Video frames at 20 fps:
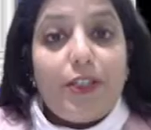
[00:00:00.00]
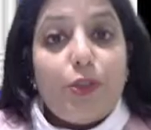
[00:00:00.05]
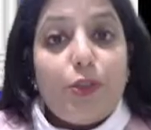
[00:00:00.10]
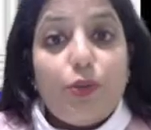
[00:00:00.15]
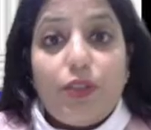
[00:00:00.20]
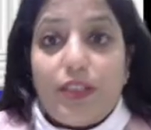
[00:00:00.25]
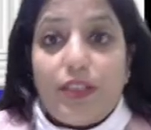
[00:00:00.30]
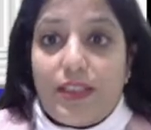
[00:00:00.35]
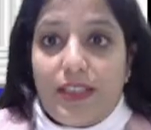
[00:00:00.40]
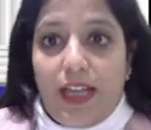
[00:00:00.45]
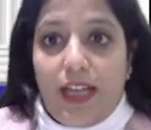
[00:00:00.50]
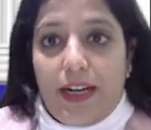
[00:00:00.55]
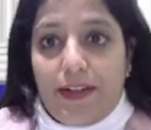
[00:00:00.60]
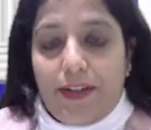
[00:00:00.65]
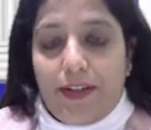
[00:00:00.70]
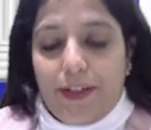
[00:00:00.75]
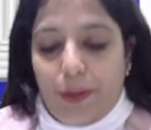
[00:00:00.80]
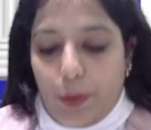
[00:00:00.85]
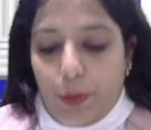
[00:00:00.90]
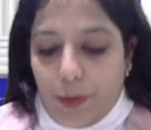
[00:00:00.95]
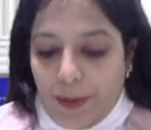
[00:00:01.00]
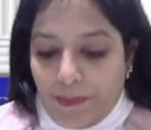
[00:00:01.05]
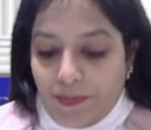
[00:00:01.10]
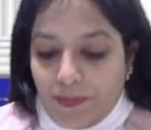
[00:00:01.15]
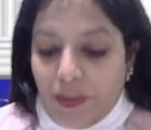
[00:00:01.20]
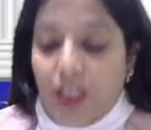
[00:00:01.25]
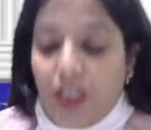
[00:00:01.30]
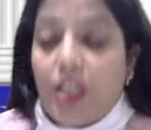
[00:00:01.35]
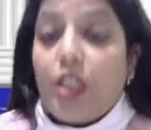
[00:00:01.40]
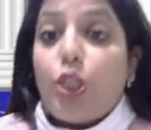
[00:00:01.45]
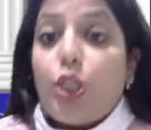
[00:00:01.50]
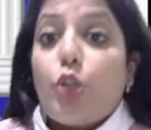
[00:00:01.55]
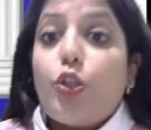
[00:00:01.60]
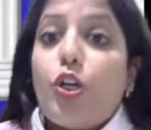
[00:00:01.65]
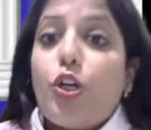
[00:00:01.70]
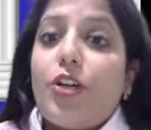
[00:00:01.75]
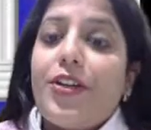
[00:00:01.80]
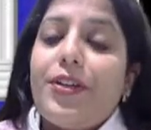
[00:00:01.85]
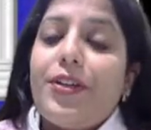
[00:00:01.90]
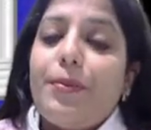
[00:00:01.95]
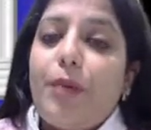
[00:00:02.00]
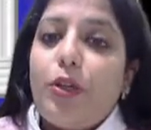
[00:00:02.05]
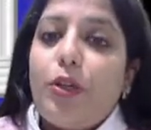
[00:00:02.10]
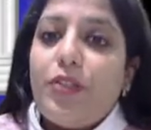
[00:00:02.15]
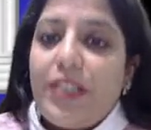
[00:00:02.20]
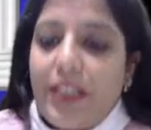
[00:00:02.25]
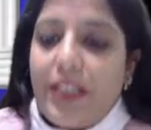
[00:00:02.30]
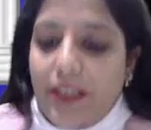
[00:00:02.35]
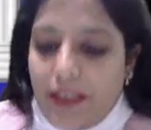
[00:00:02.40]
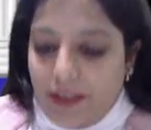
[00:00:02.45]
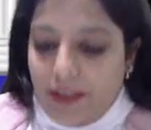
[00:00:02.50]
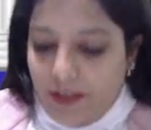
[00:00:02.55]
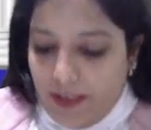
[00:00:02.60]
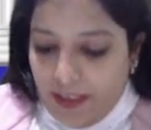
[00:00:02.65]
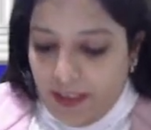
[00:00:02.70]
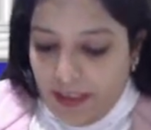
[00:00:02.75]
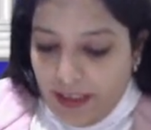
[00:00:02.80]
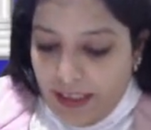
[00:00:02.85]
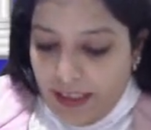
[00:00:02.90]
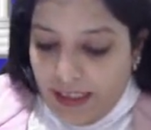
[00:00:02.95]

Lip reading: to this 100. Okay, now talking about year 3,